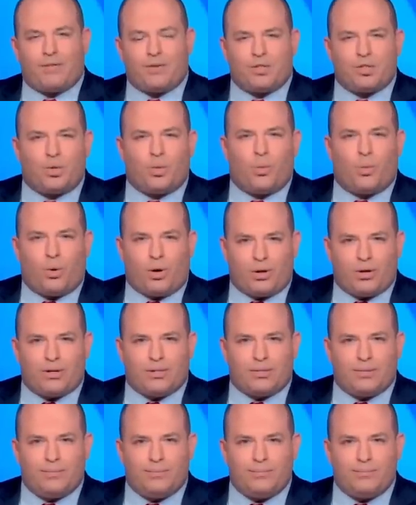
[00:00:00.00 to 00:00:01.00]
covers the
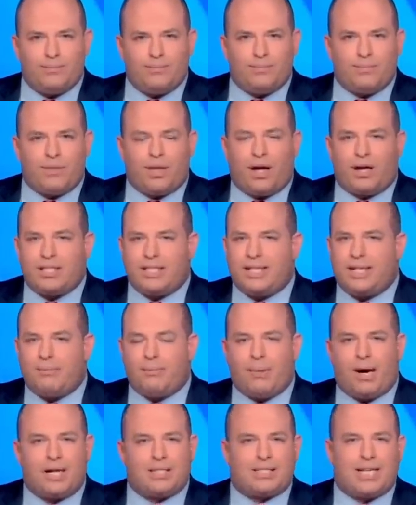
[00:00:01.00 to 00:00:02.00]
world. London
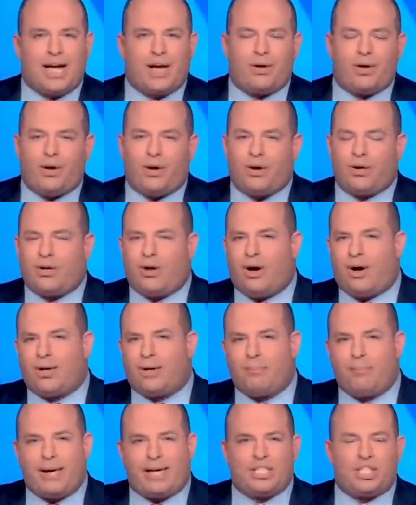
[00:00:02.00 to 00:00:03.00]
and Moscow. Those are all the Hong airport Kong
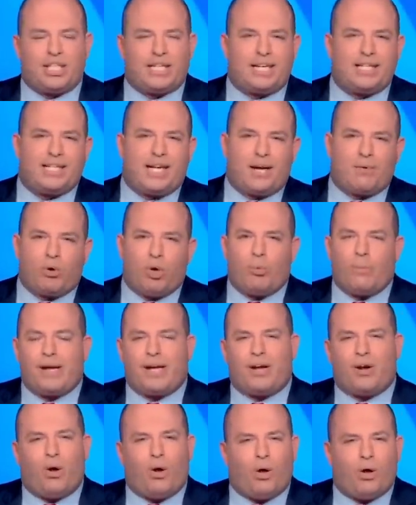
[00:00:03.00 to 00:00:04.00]
terminals. And, Beijing and
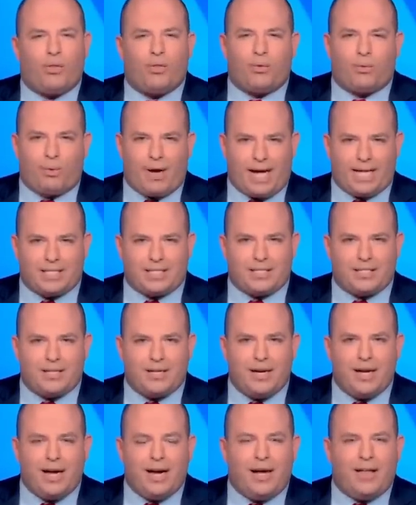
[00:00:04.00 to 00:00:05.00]
Nairobi and all the rest.
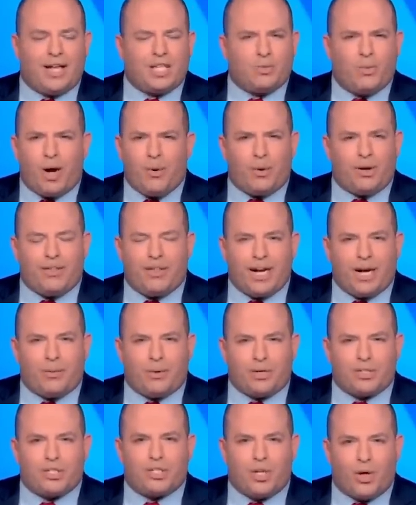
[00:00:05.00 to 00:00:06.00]
That's why one of the
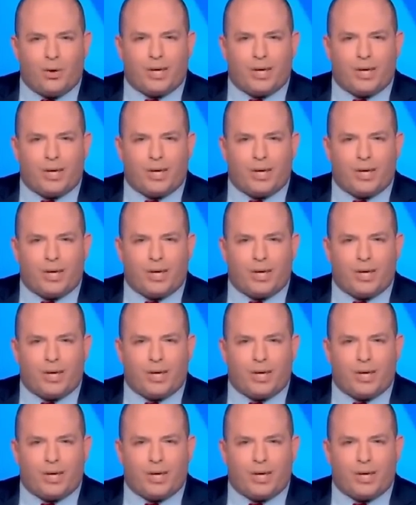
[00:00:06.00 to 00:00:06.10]
network's